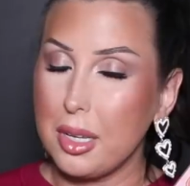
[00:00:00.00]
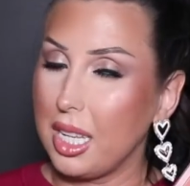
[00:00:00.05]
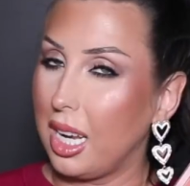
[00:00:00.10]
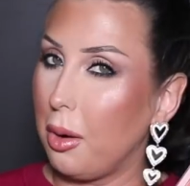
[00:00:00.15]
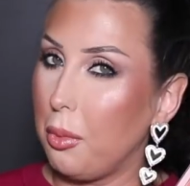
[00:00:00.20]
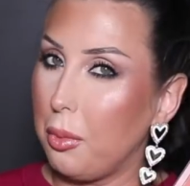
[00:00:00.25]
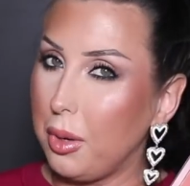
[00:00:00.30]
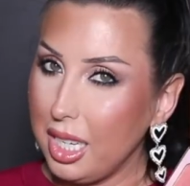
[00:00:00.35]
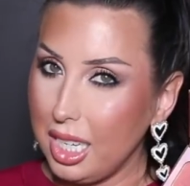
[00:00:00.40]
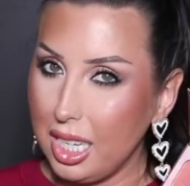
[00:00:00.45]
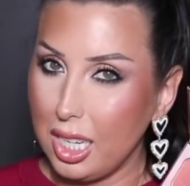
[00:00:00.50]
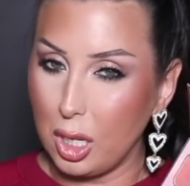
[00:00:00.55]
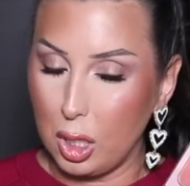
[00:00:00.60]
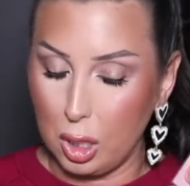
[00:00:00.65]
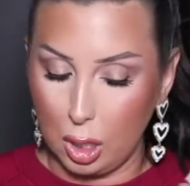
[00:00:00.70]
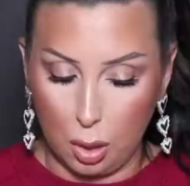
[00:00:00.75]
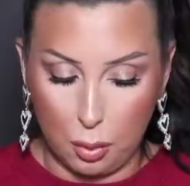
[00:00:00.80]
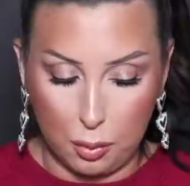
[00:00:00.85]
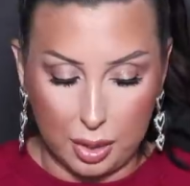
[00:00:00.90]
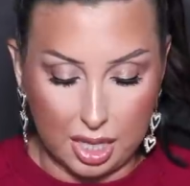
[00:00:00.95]
and I wanted a
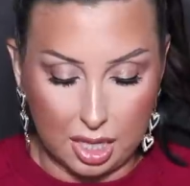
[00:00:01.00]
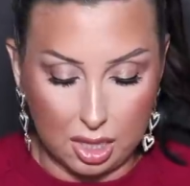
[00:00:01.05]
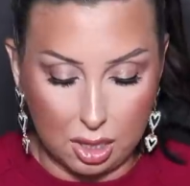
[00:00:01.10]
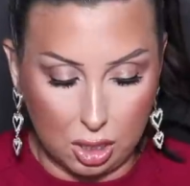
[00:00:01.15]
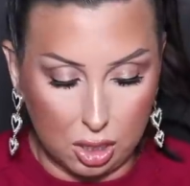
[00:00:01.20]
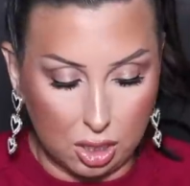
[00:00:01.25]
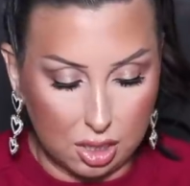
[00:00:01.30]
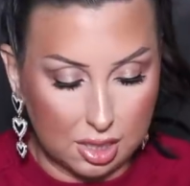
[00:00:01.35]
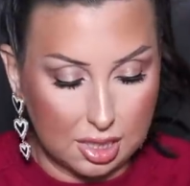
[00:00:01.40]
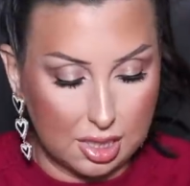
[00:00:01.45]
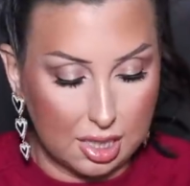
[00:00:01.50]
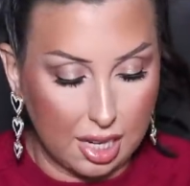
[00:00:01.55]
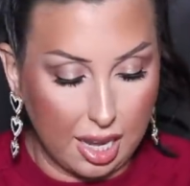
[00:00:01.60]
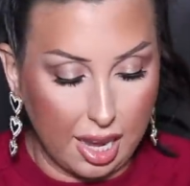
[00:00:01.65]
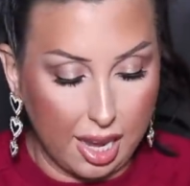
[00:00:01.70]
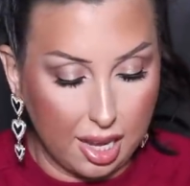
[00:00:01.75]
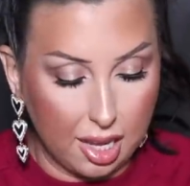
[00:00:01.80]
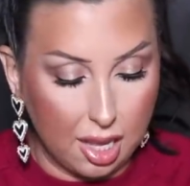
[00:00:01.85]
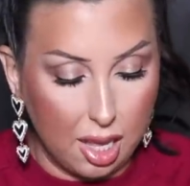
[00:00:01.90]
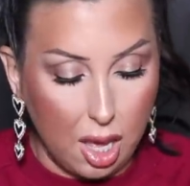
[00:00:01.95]
glowy look
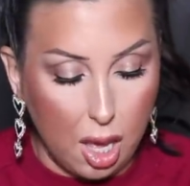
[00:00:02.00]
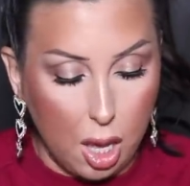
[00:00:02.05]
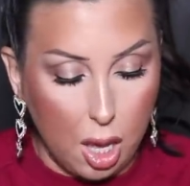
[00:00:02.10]
today.